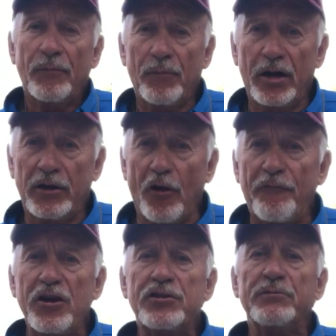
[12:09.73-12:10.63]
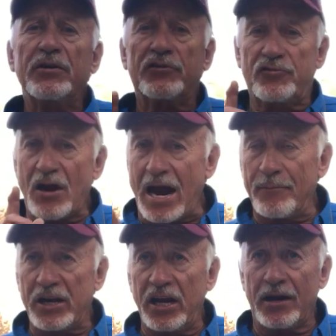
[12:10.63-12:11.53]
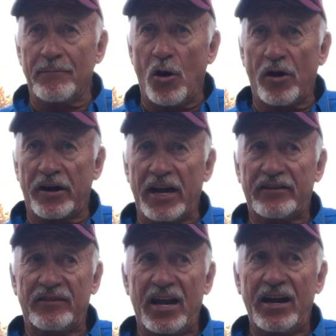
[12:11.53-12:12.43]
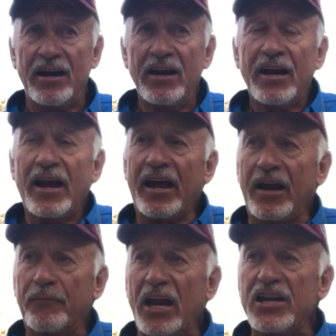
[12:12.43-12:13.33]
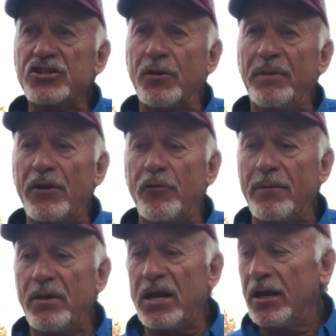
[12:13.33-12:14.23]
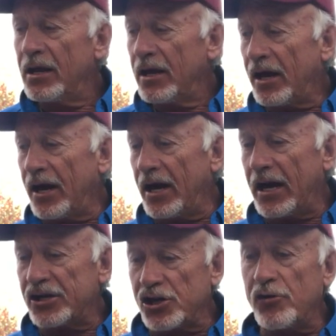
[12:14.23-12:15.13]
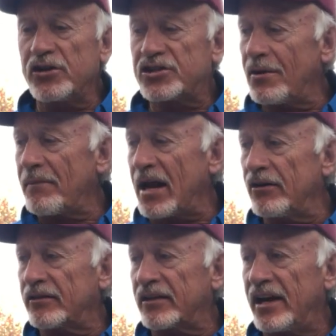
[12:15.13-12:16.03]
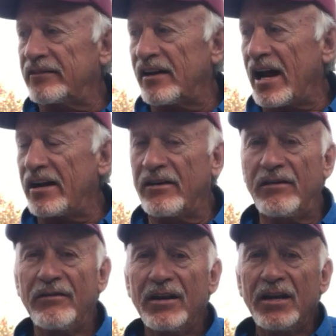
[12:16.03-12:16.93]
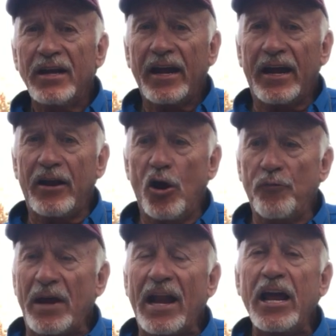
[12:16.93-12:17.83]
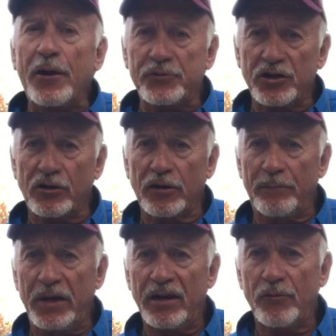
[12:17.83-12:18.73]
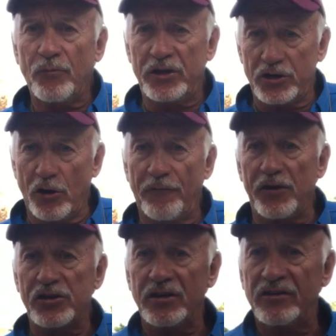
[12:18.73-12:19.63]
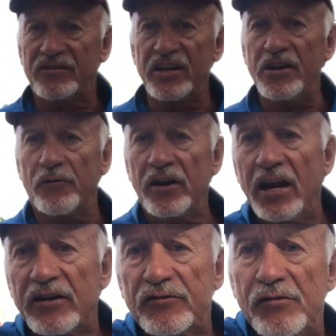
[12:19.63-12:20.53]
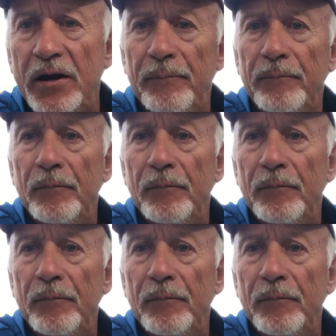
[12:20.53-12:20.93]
But the Old Fisherman, try them again tomorrow, the next day. And I'm glad you could be with me. I show you some of my little things that I do. And hope that helps you a little bit when you go fishing. See you on the next trip.